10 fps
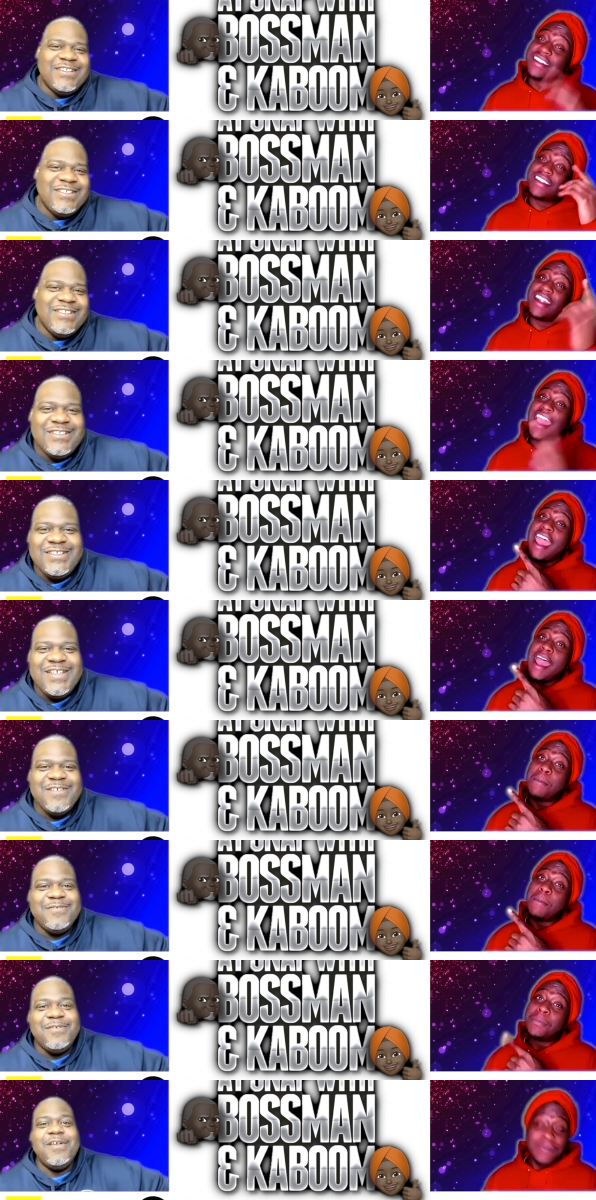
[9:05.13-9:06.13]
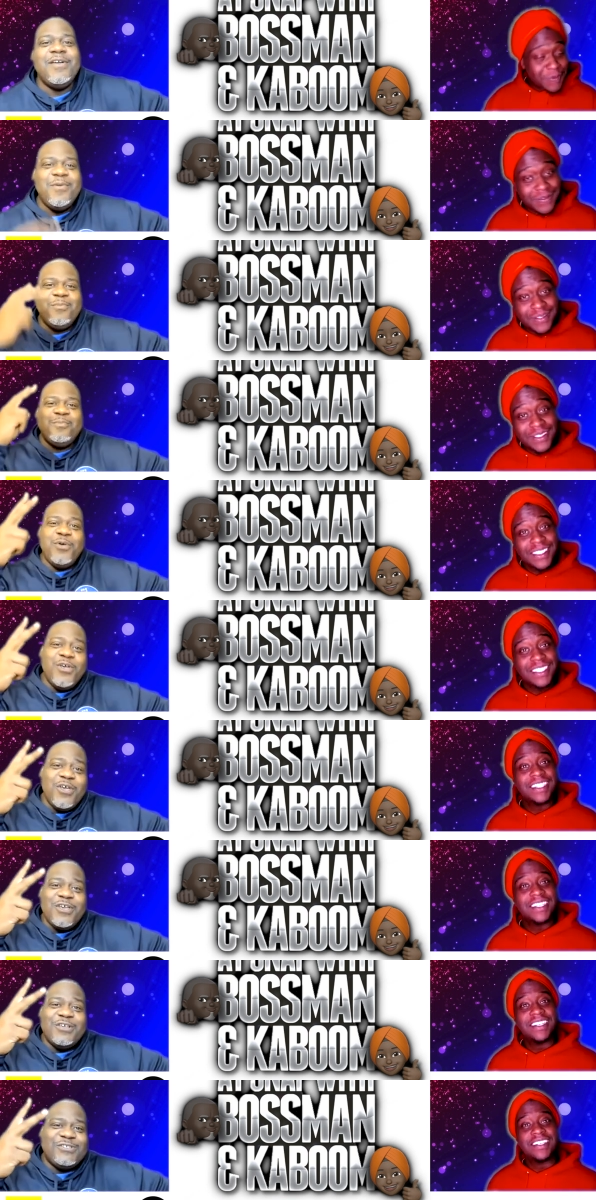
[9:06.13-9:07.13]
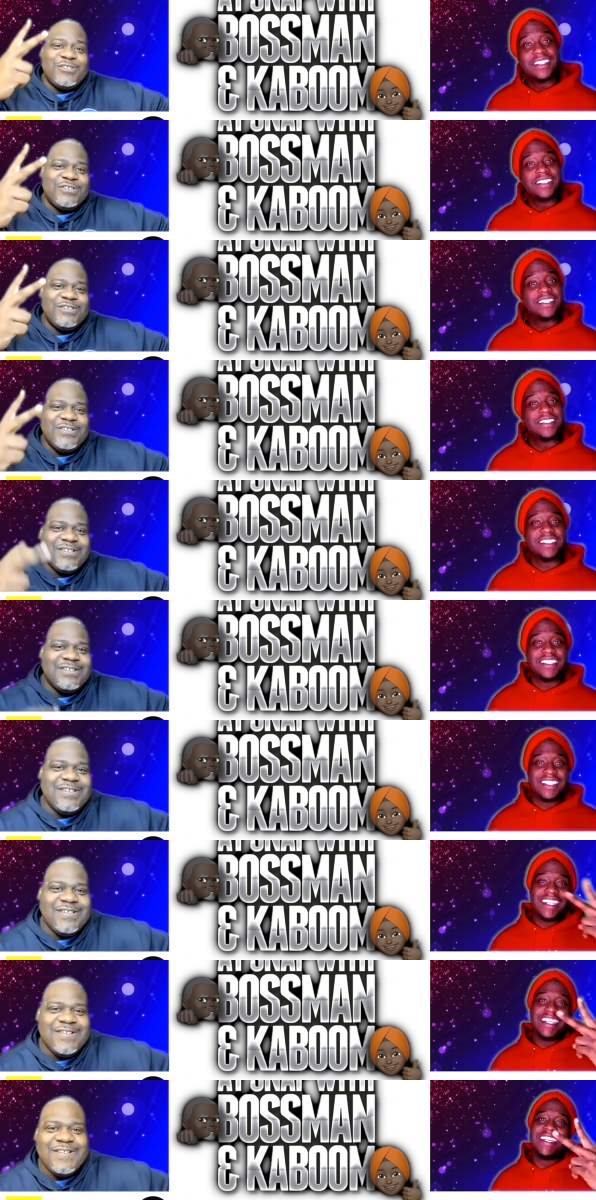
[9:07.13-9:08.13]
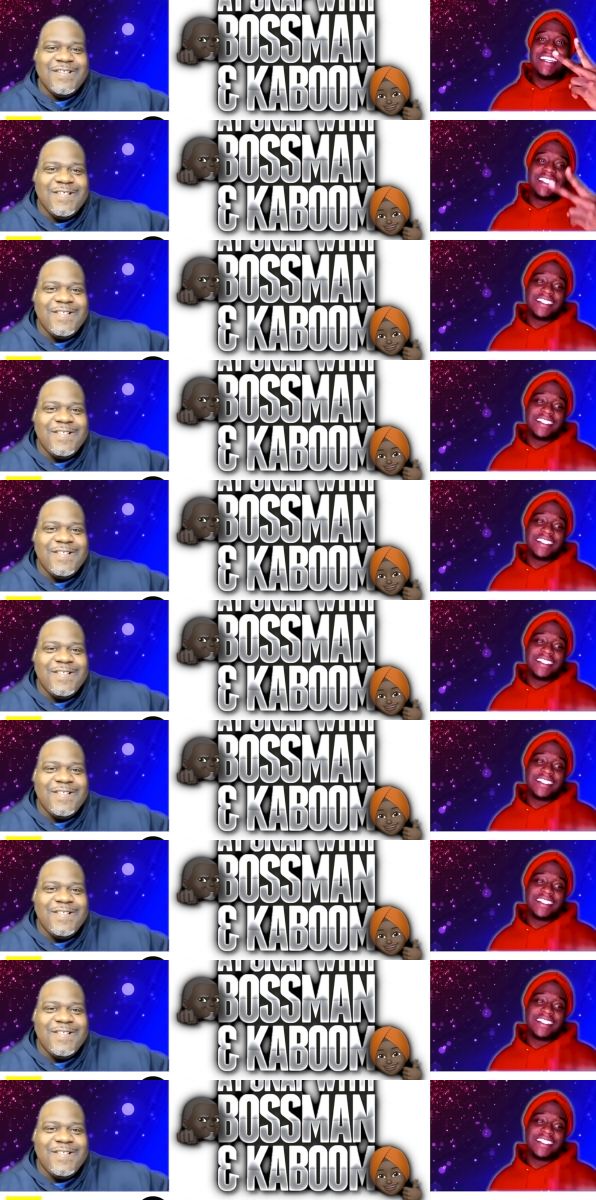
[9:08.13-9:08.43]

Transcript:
Speaker 1: Snap. Peace. See ya.